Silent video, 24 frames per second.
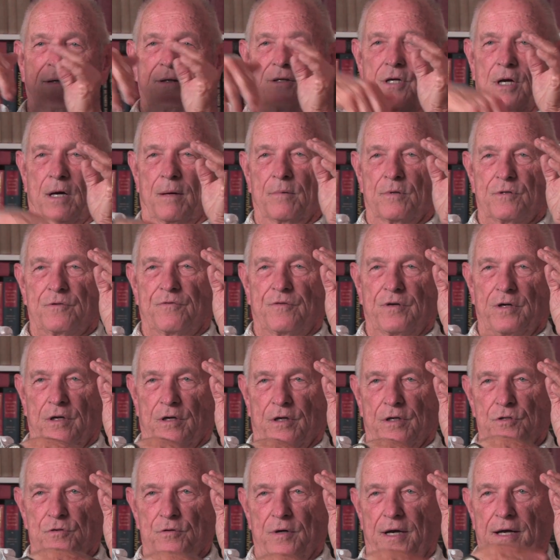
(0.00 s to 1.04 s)

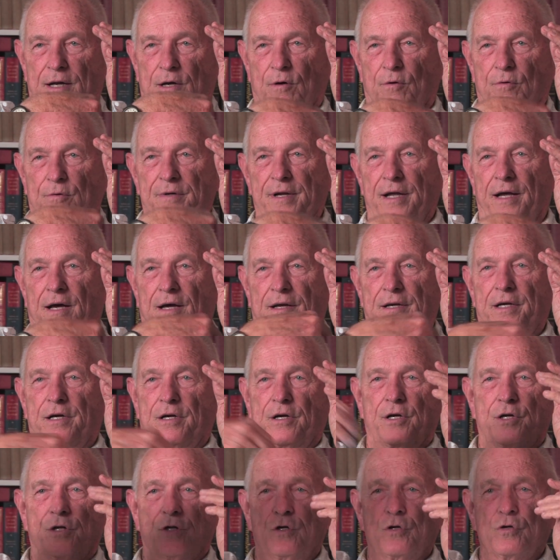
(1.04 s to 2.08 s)
Thomasville is right on down
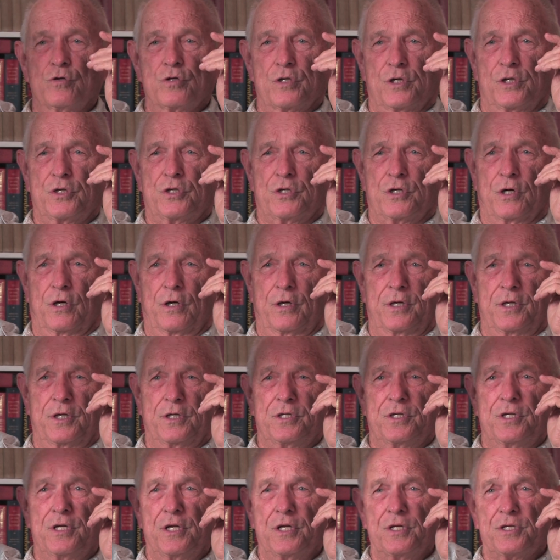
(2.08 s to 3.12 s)
here. He usually started
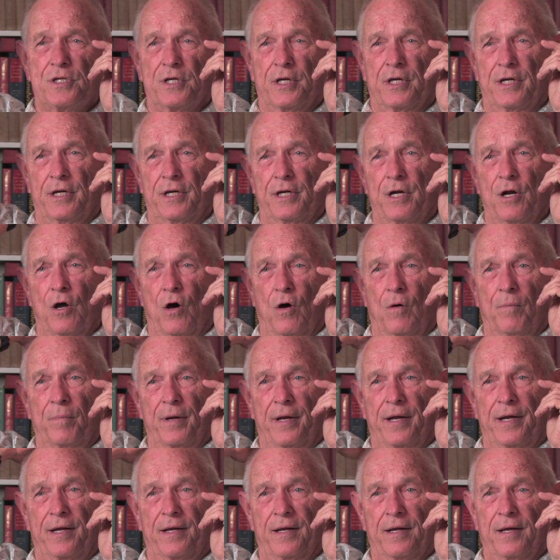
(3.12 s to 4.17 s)
his descent at
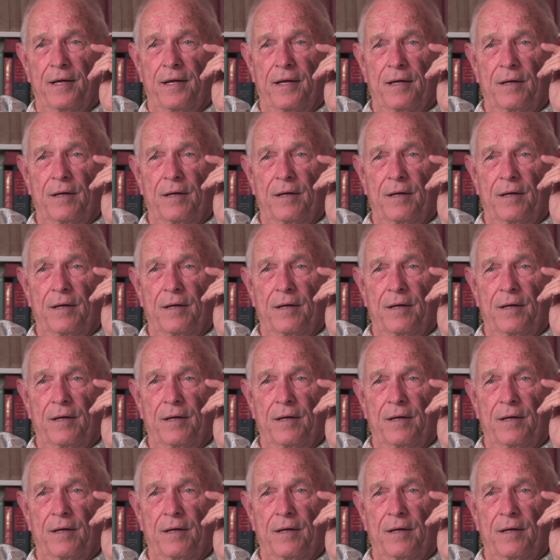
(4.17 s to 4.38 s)
Albany.